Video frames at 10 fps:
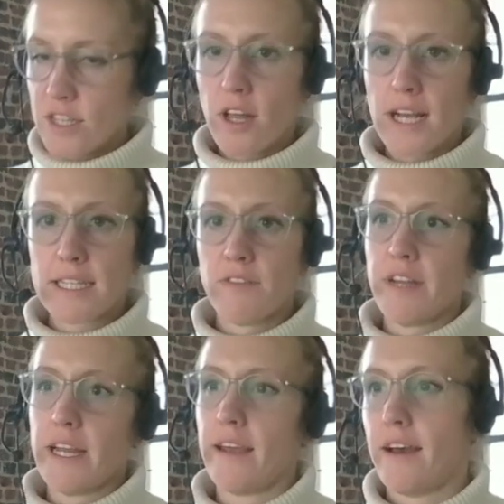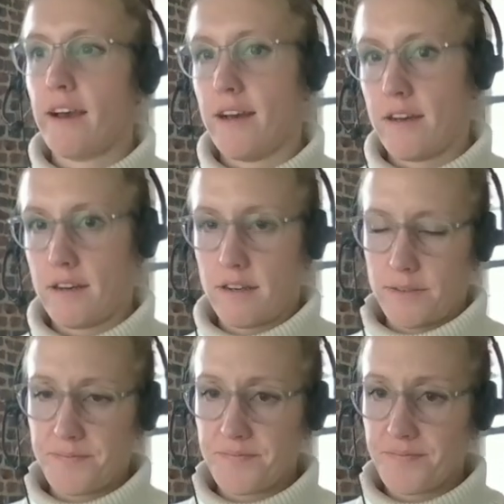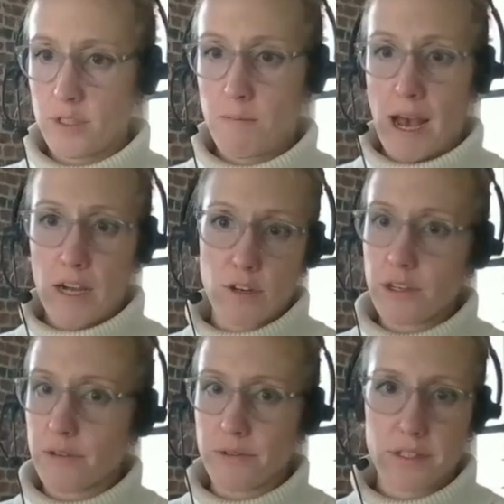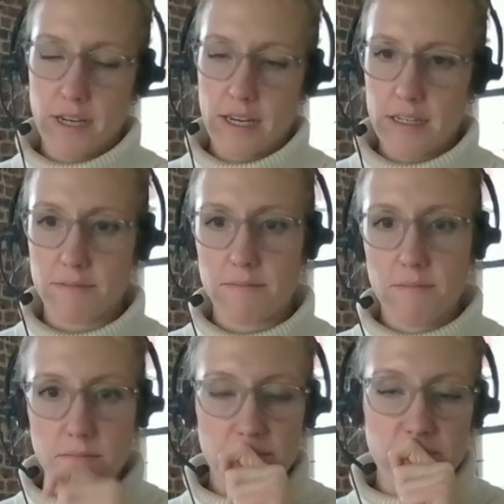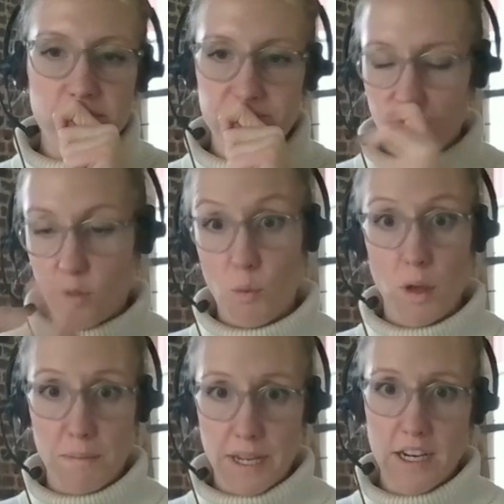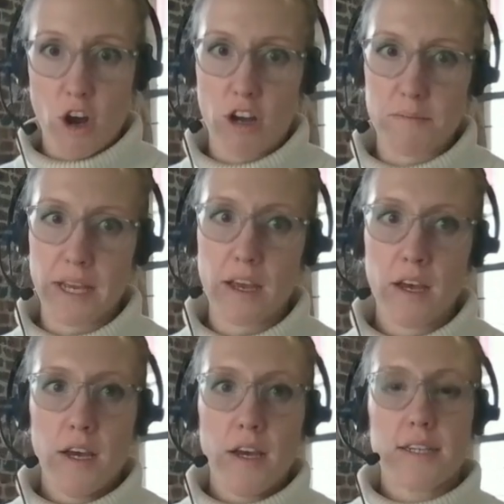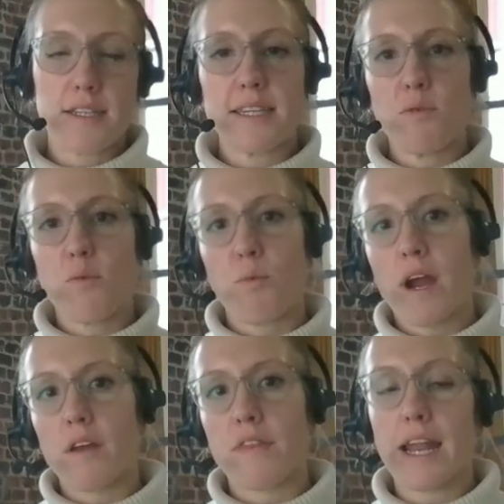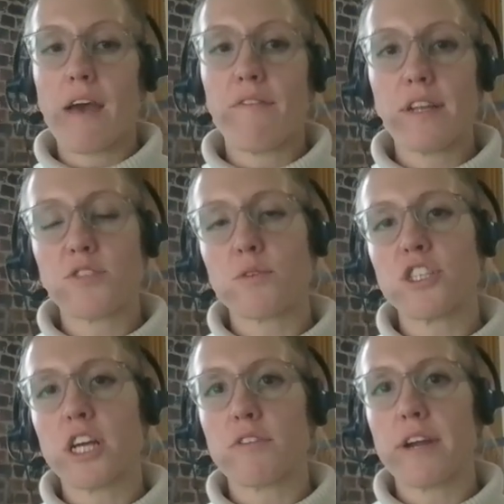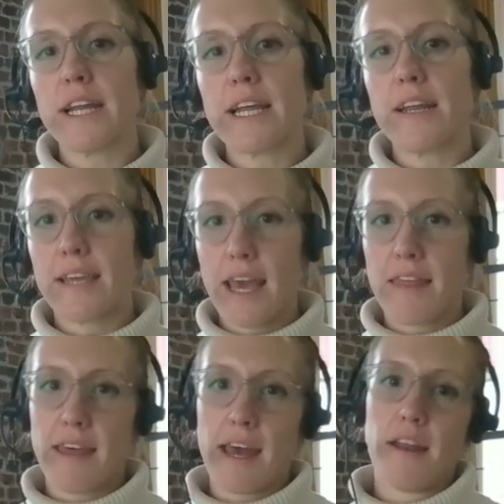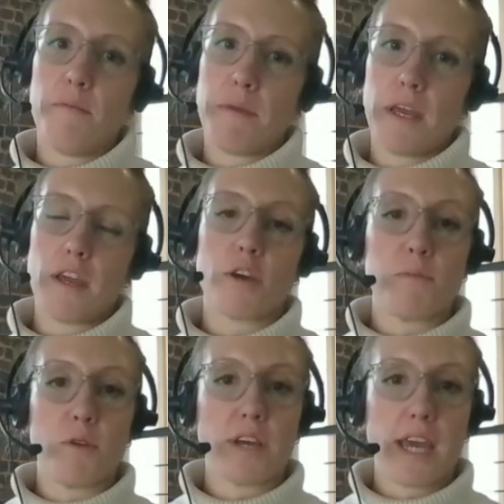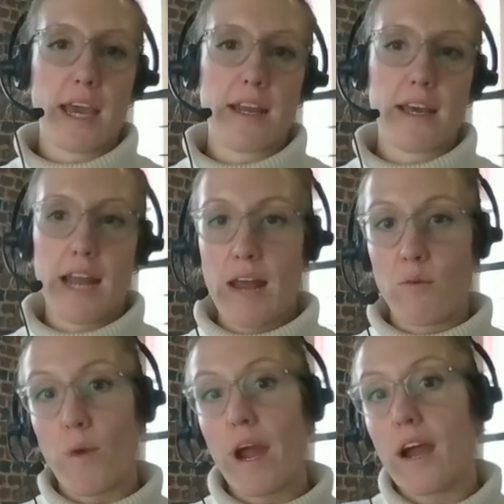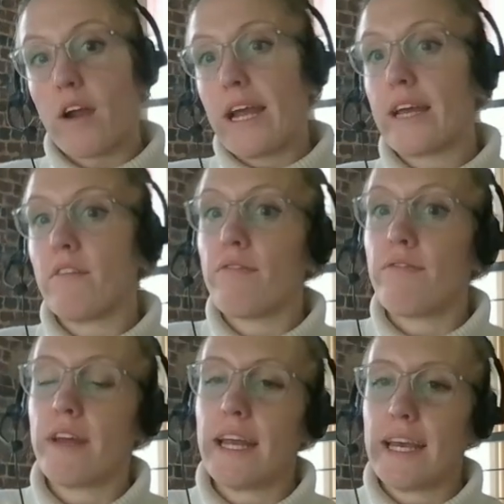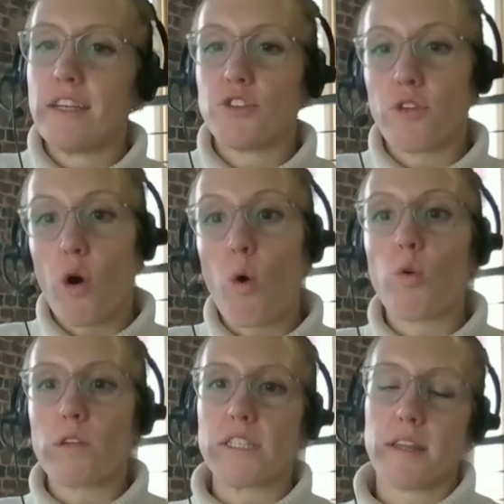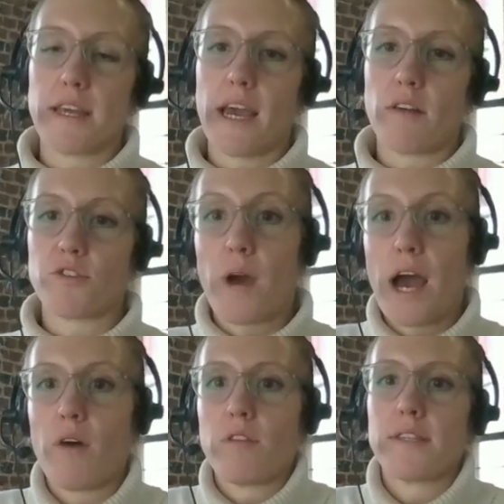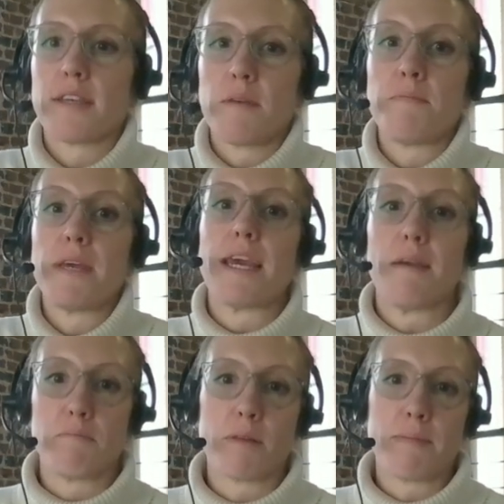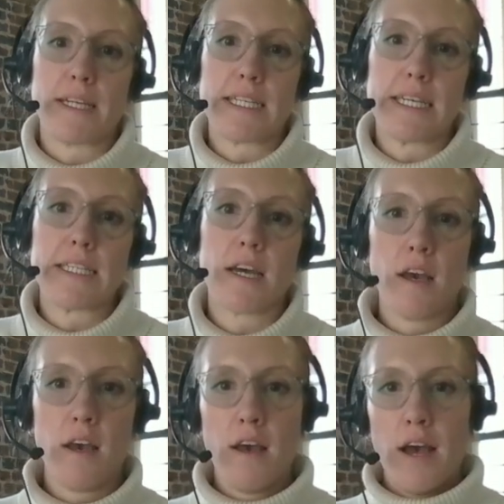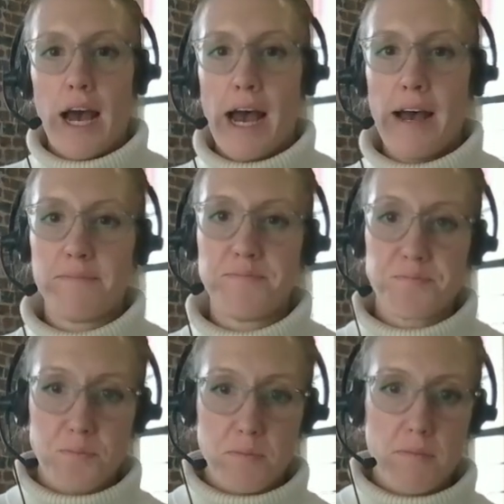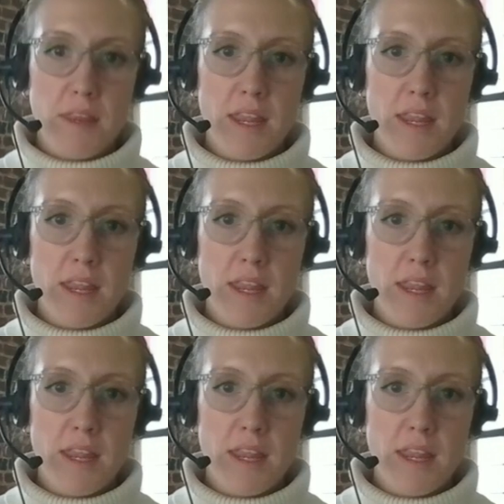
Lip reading: physical activity, tobacco use, the well-being economy, to see where that evidence we're generating can then be communicated and where it can fit into the holding to the account, so how this can be implemented. And